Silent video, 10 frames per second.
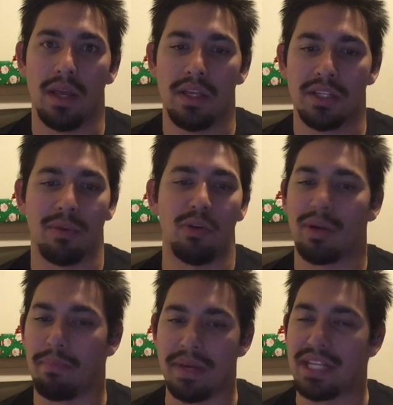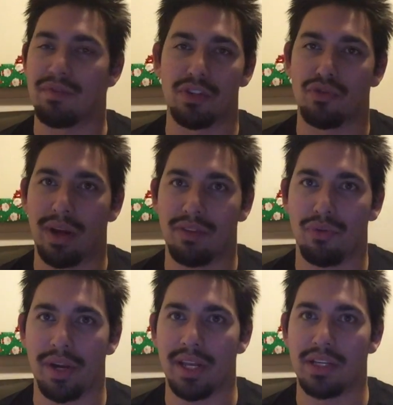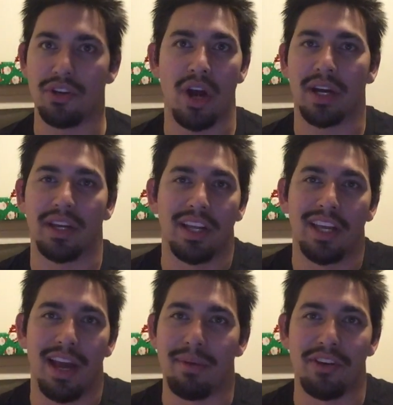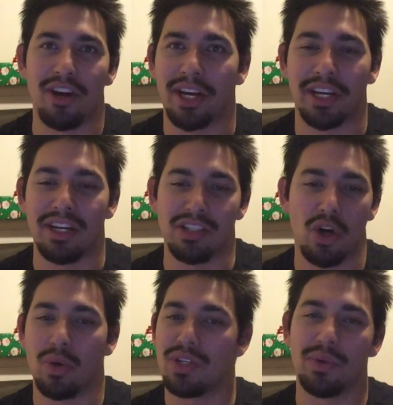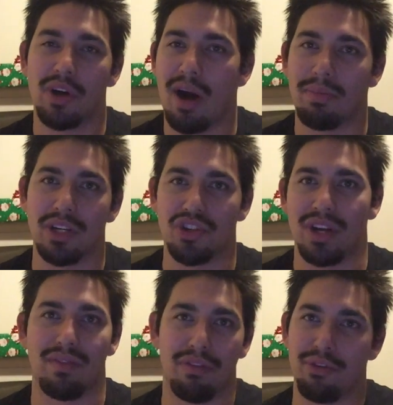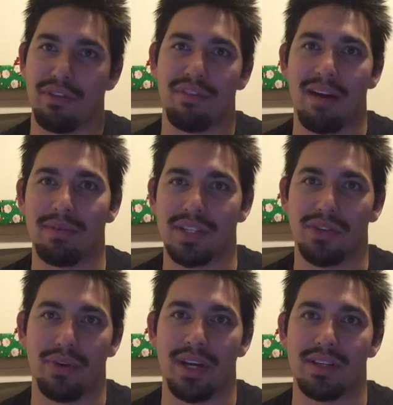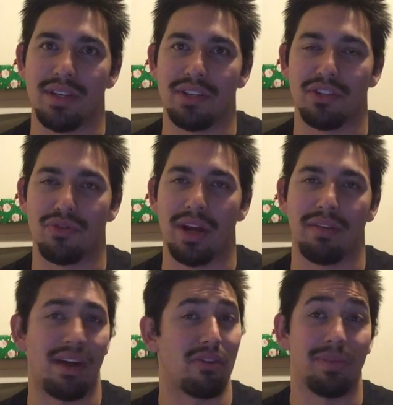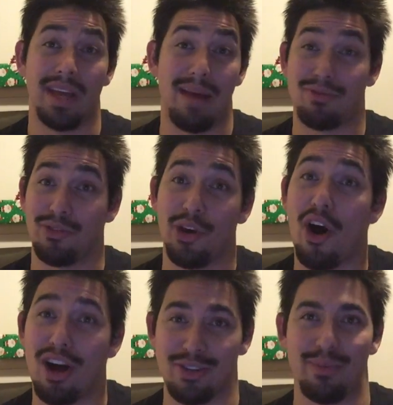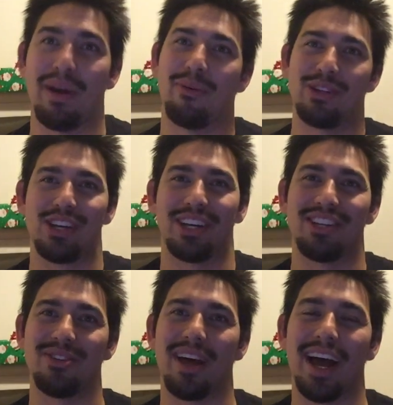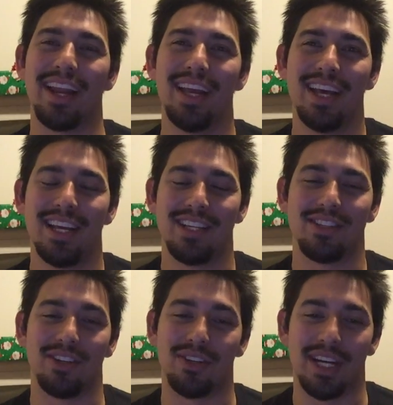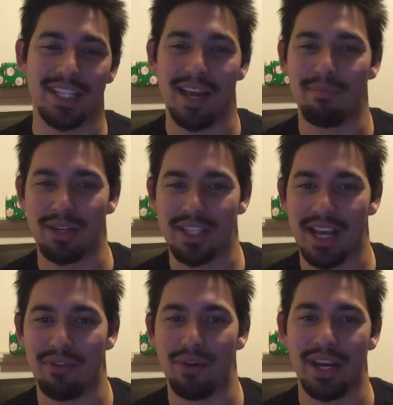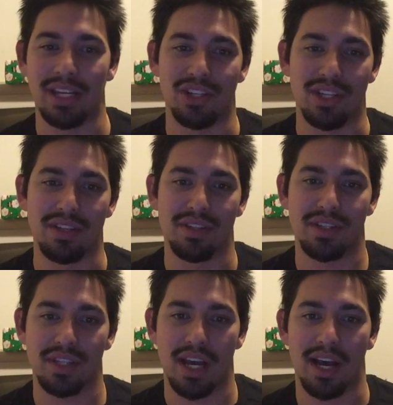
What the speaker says: someone who competes for strength training, you're not gonna just go into a competition and have a 35% raise in your strength. That would be absolutely awesome. I wish I could do that. So a 10% range is